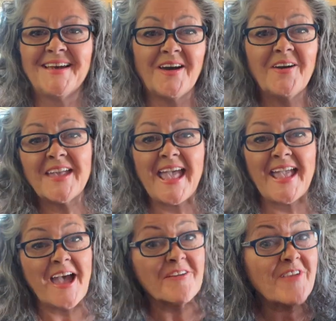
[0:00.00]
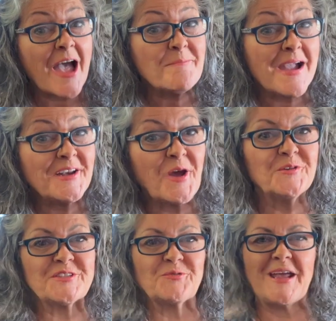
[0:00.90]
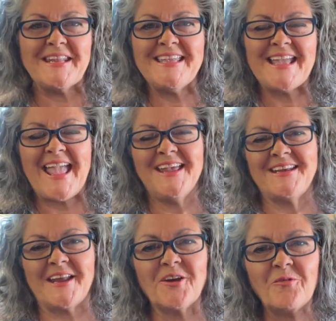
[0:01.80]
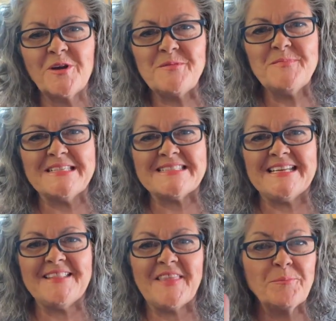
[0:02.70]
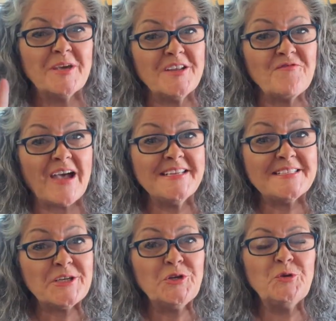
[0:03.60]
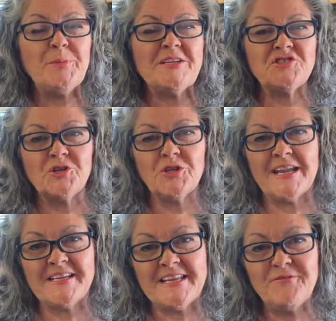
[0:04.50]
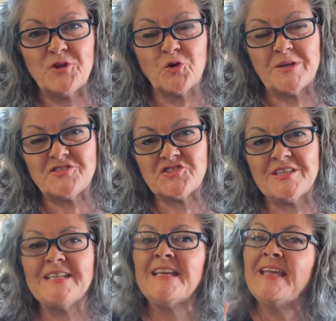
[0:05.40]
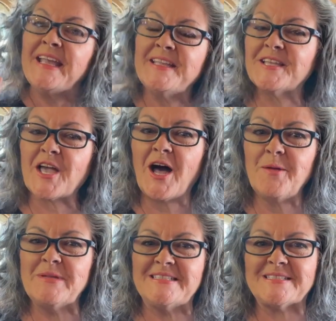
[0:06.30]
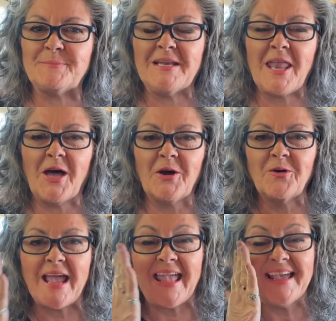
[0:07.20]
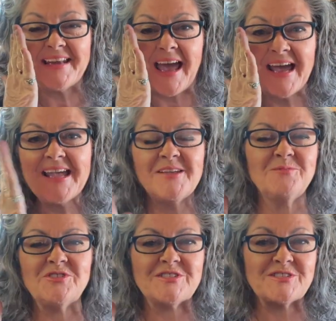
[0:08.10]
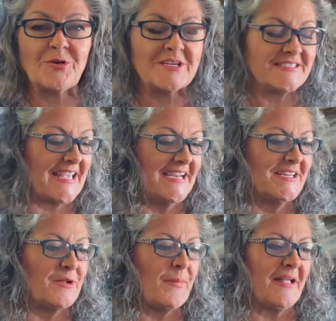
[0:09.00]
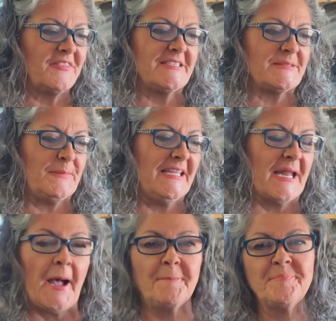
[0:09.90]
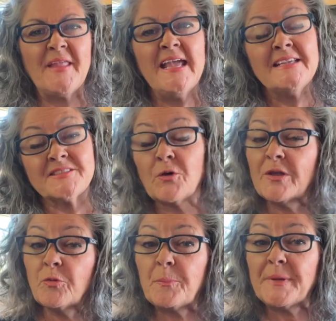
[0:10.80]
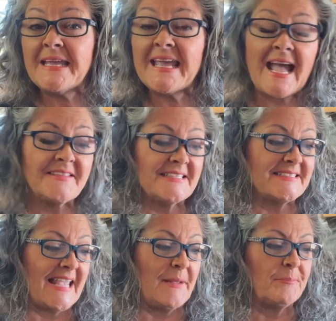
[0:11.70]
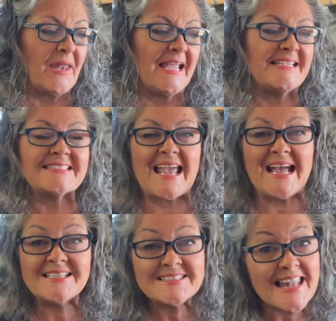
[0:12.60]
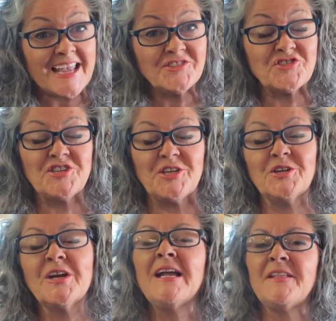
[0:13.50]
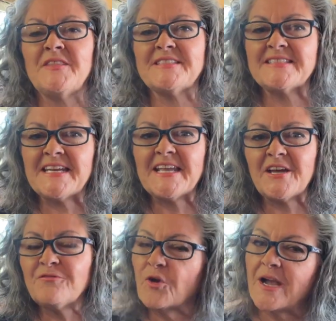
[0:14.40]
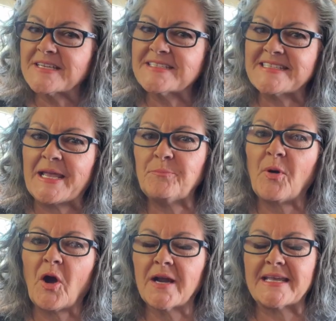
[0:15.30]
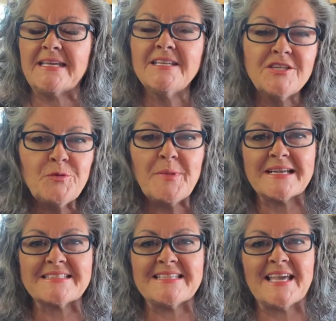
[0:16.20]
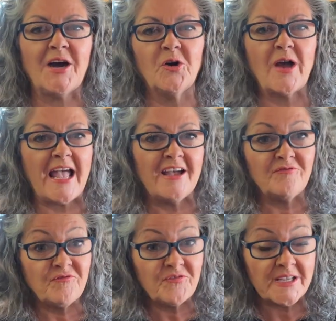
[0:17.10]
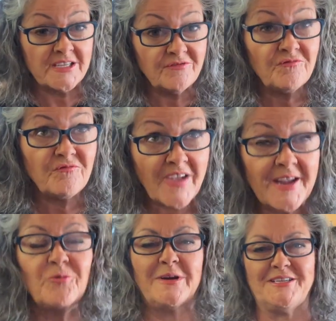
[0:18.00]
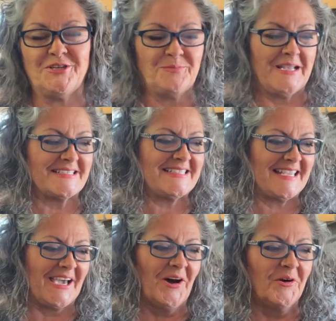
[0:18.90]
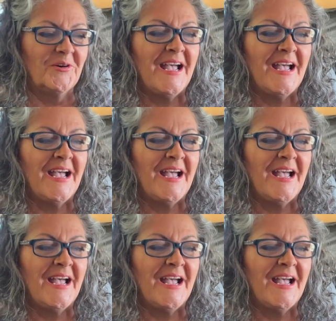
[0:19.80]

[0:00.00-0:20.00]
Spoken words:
Okay, I've got my notes ready and I don't want to miss anything, but if I do, be sure and leave your question in the comments below. And I am just so excited about this meetup. So it will be at the same place as last year, the City of Rock State Park in New Mexico in Faywood, New Mexico.